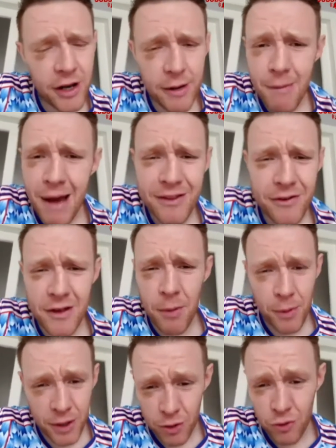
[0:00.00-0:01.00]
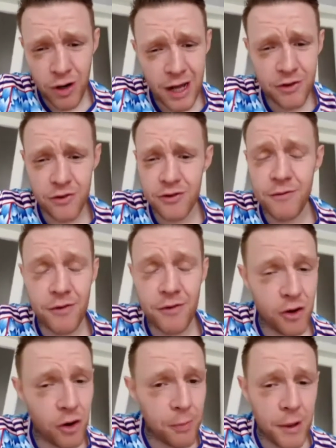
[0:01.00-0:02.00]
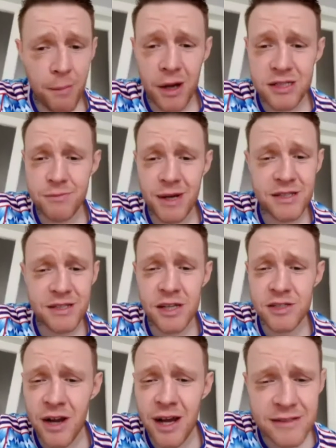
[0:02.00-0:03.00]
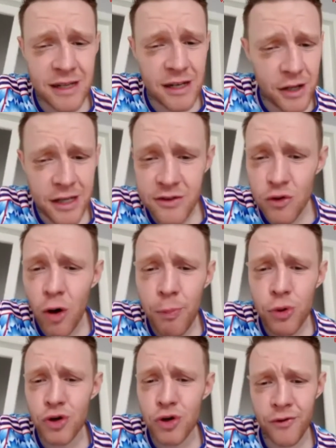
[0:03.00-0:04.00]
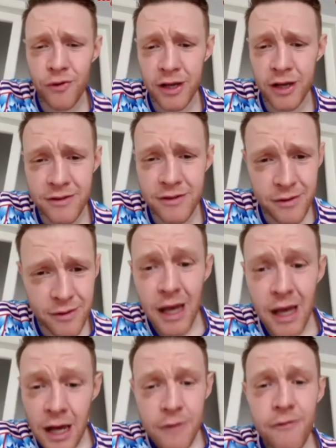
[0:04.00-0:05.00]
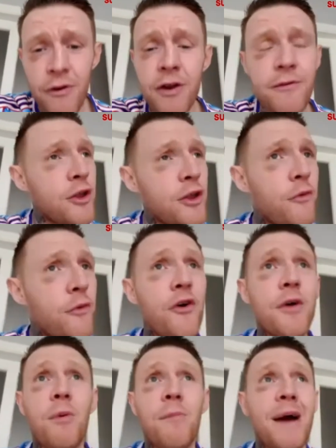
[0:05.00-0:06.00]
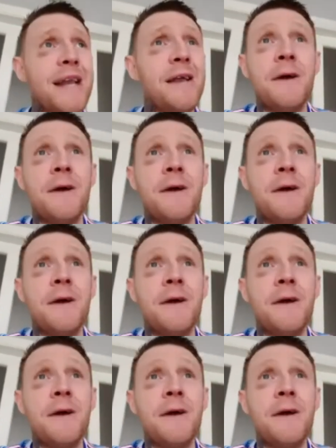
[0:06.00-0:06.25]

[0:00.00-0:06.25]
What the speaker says: A massive step up. Like, you know that yourself, like, you're a big boxer, man. Siar Ozgul, like, he's no pushover. Like, he's a very, very tough fight. But, man,